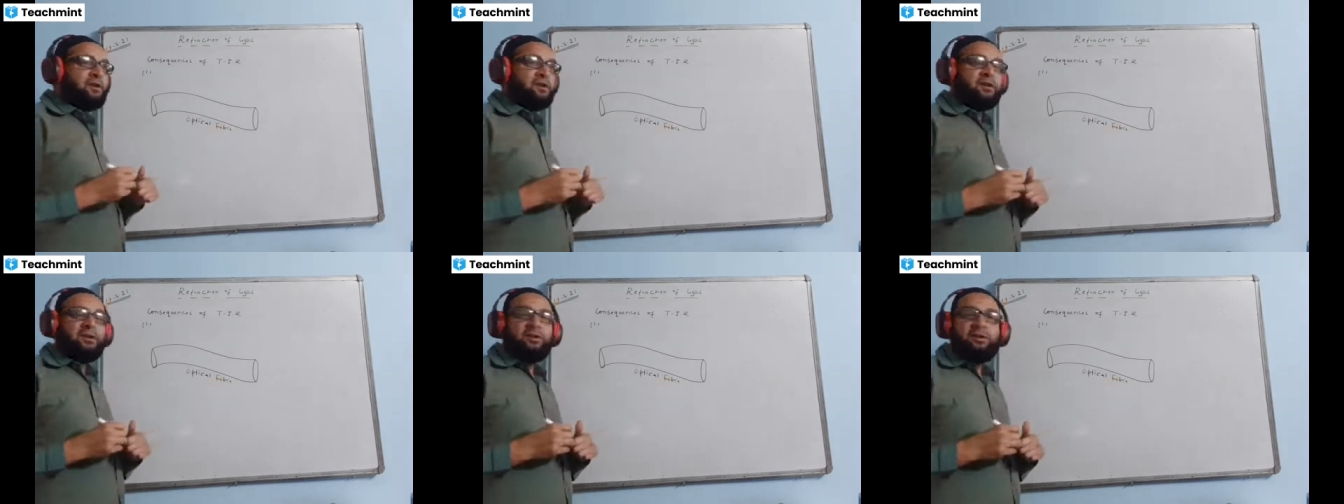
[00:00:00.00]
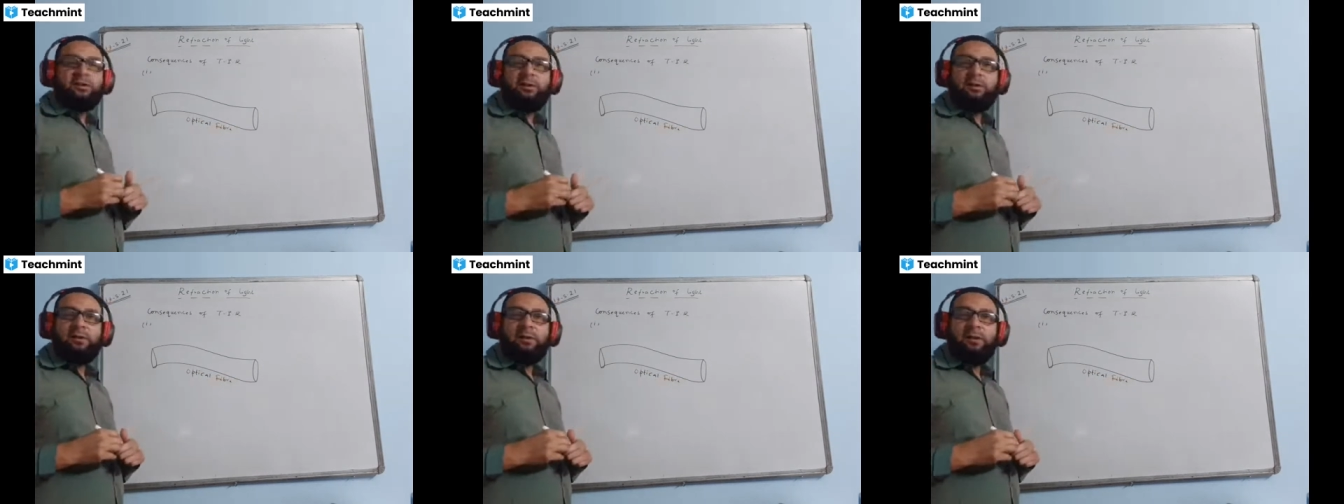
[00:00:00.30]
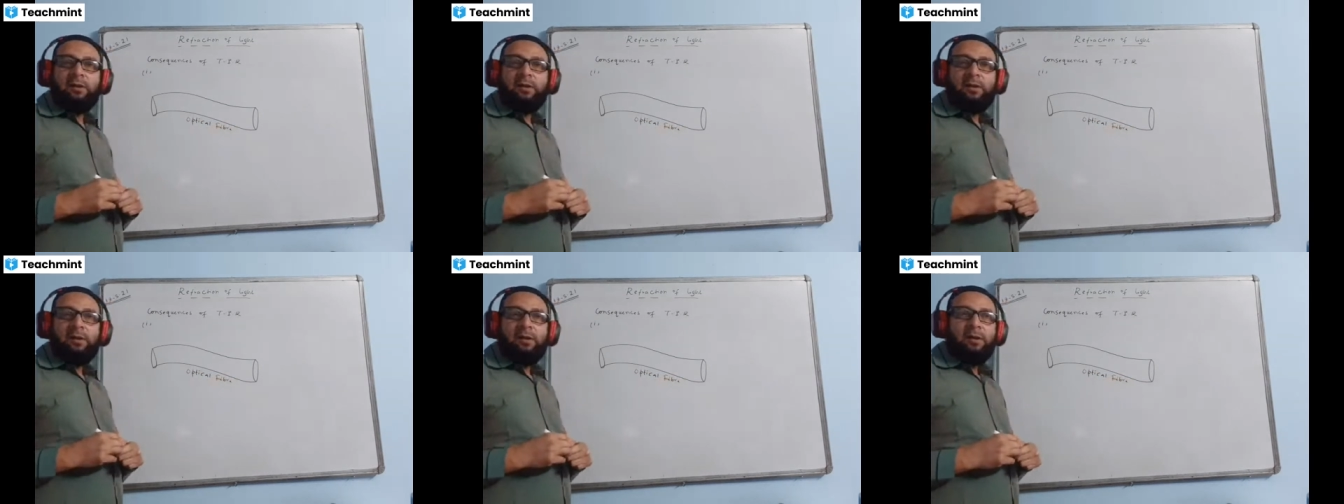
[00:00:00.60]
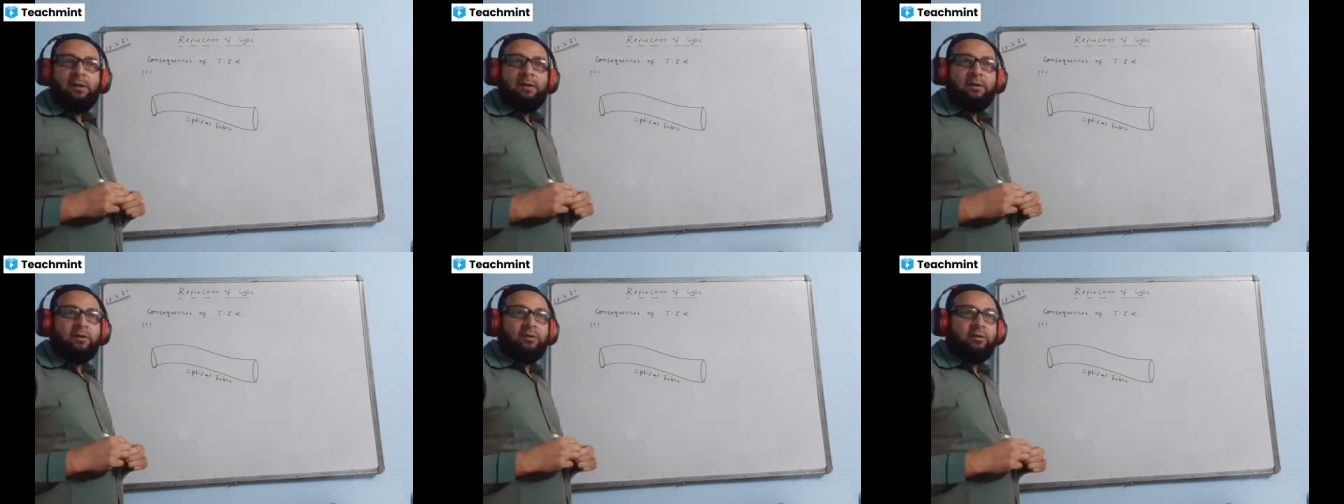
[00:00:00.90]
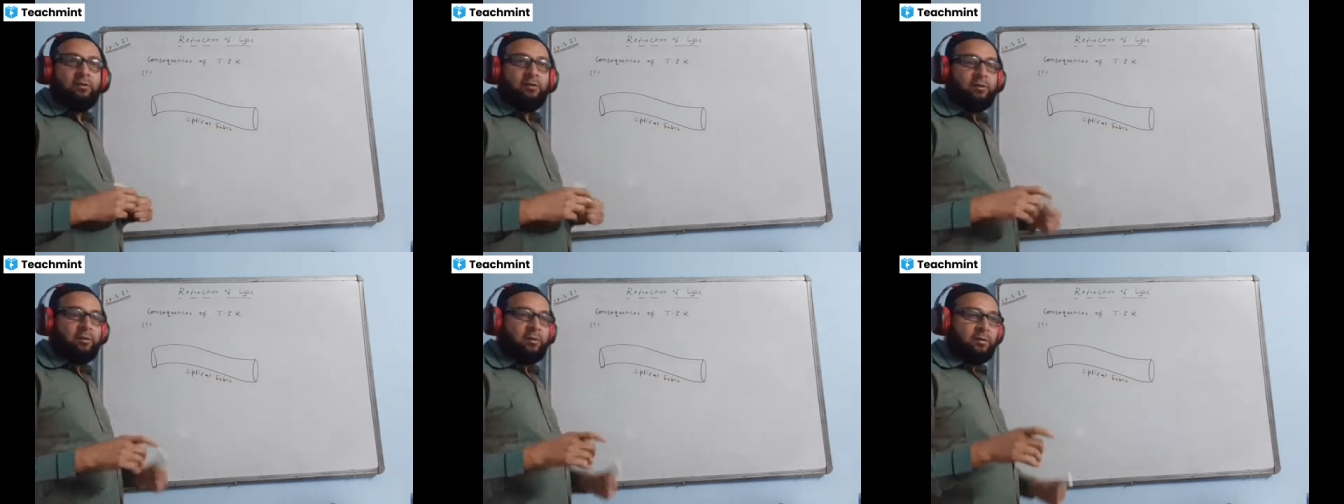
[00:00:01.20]
your
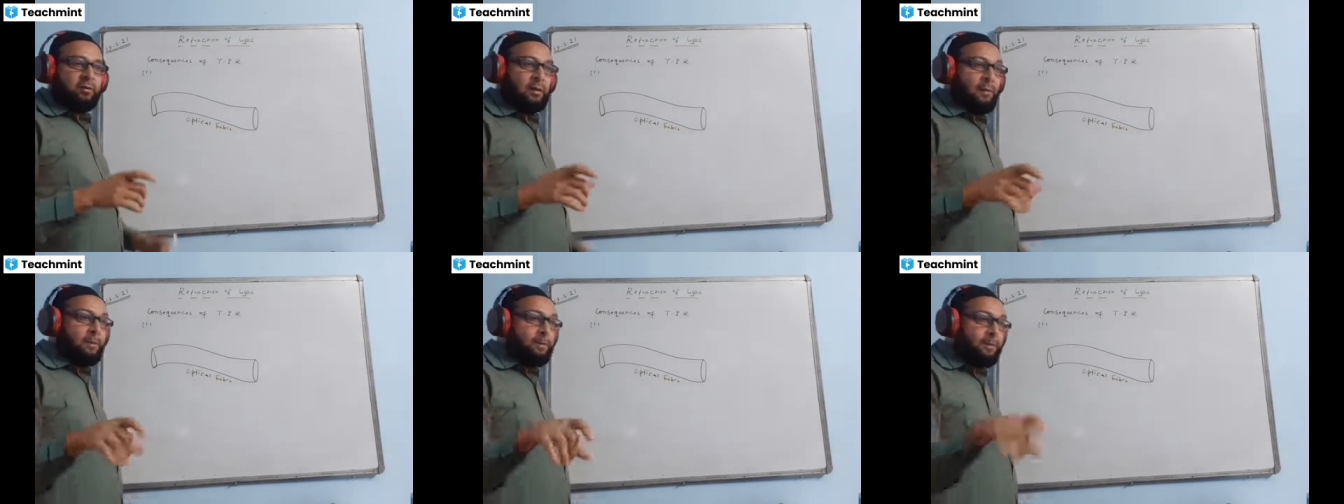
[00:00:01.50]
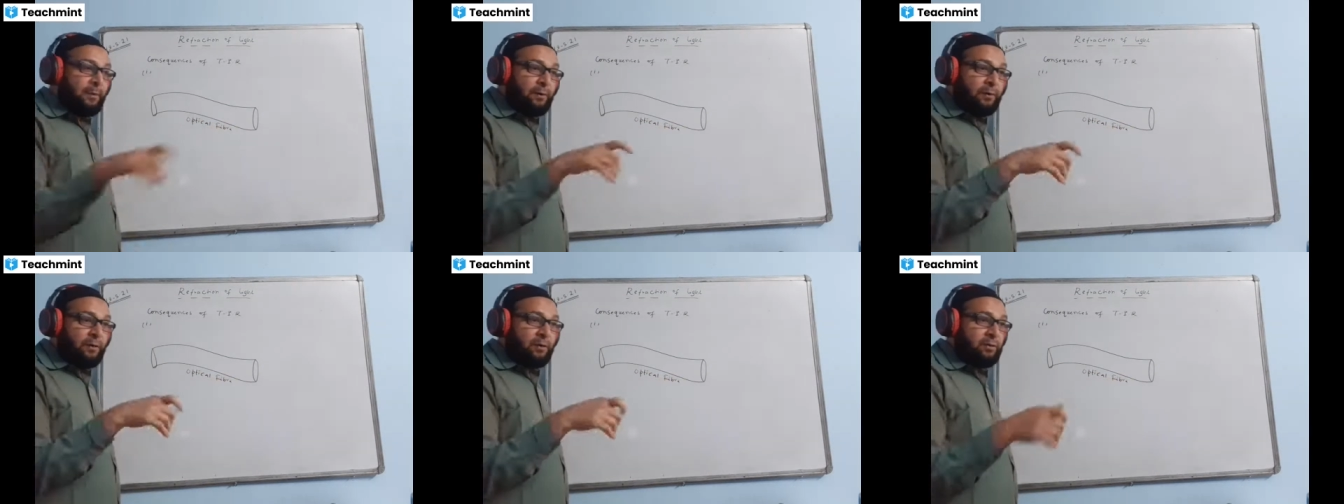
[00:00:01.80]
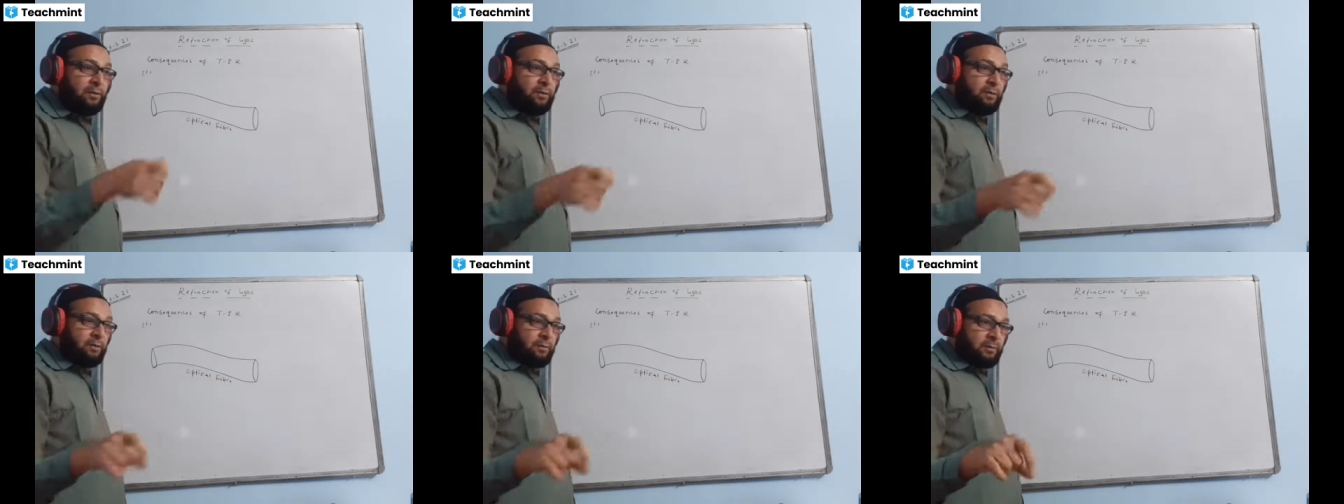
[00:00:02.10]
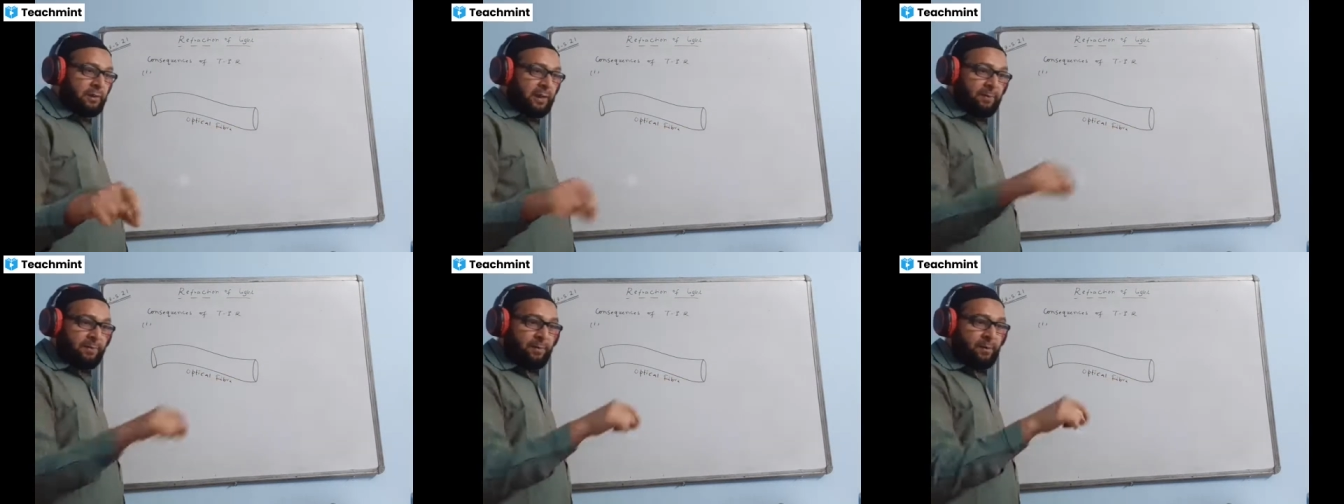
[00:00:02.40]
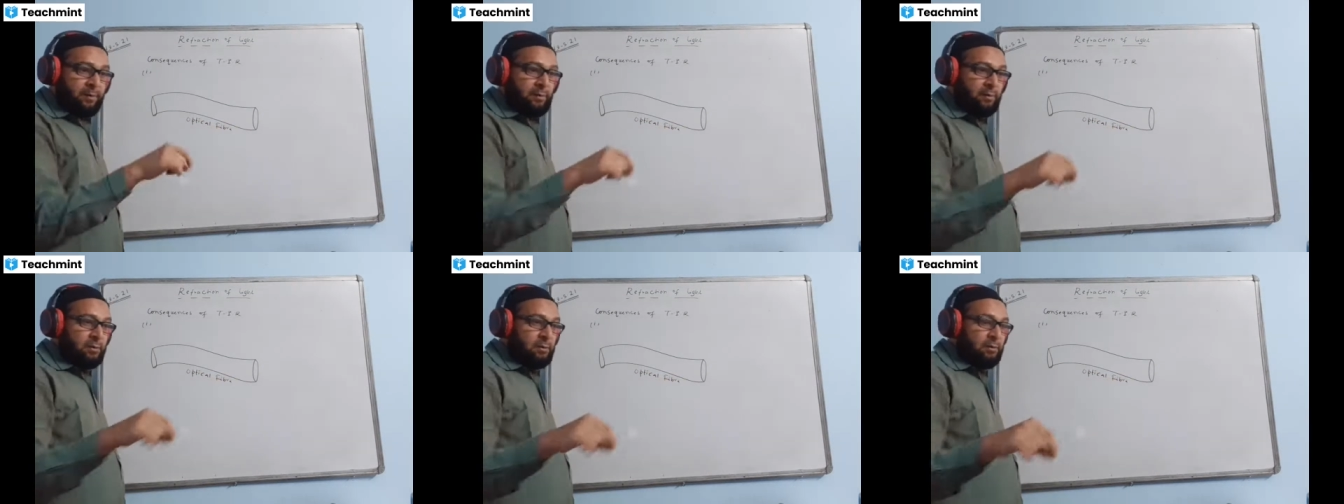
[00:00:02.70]
computer cable to
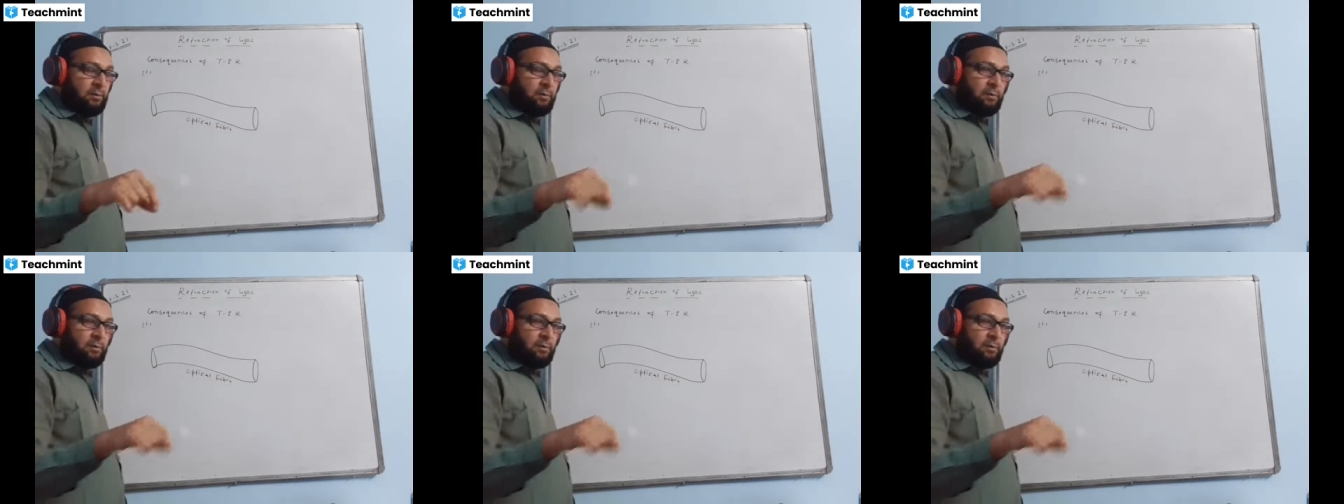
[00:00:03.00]
which the